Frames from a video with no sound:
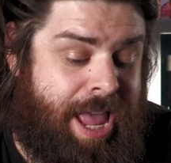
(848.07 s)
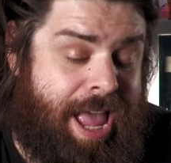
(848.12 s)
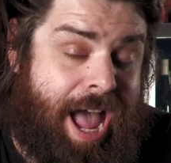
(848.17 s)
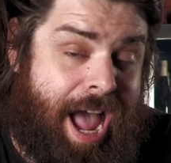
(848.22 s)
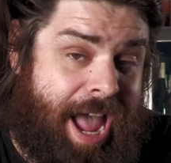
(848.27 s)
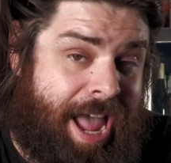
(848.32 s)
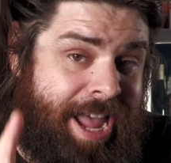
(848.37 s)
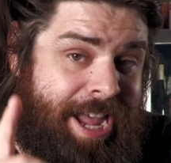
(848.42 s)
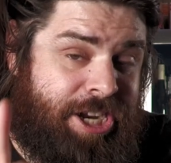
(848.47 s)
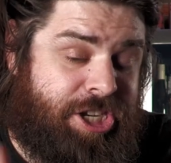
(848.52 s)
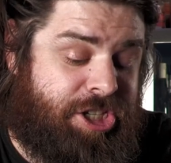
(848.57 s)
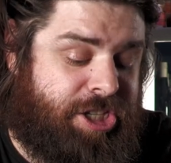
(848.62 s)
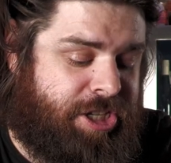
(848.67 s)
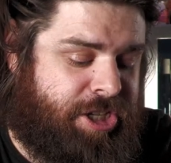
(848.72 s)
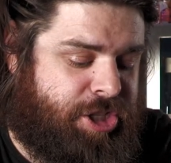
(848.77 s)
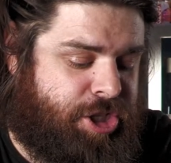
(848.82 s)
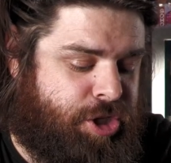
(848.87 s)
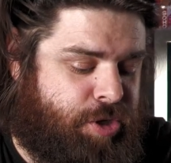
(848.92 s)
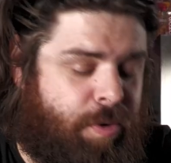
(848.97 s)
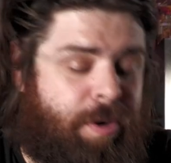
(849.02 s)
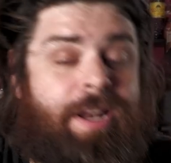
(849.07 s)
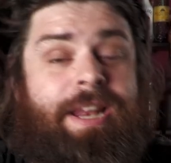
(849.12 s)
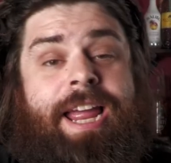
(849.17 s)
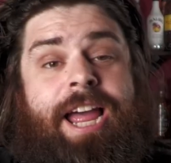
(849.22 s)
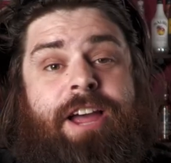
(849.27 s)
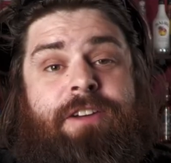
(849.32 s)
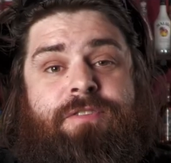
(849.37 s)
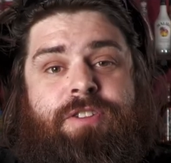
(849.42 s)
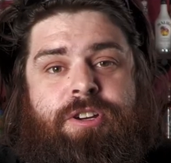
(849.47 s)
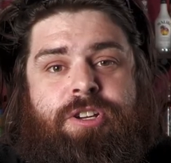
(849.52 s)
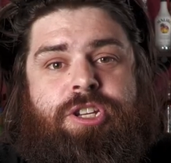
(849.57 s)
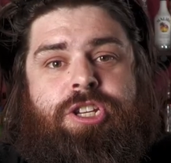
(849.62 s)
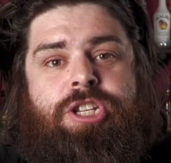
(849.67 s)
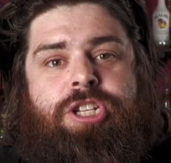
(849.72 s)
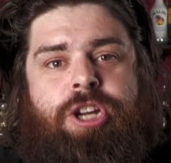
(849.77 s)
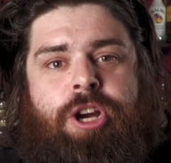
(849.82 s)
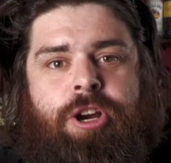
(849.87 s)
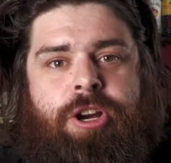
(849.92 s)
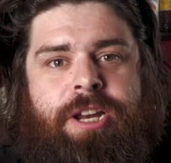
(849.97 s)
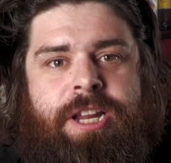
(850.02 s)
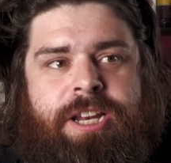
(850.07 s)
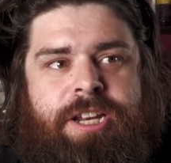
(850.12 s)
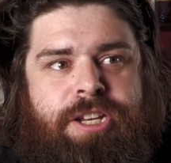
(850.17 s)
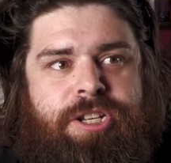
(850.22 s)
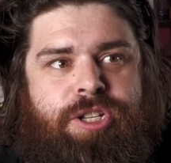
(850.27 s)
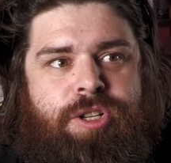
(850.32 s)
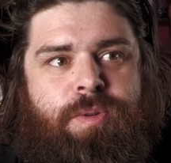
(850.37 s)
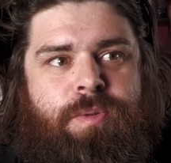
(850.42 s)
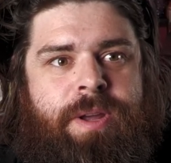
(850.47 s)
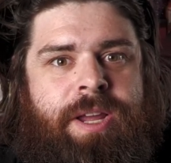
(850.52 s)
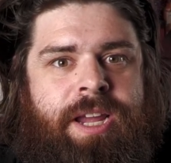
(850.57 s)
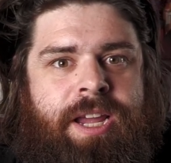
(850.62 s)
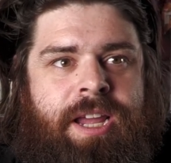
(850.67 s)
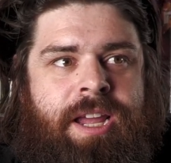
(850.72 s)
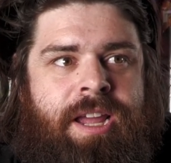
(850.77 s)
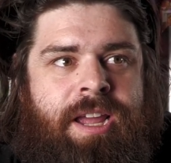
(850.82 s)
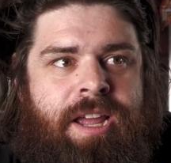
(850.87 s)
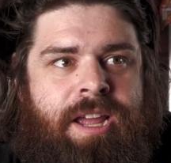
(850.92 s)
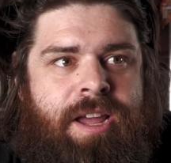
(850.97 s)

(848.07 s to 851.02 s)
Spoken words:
I actually, shortly after, started doing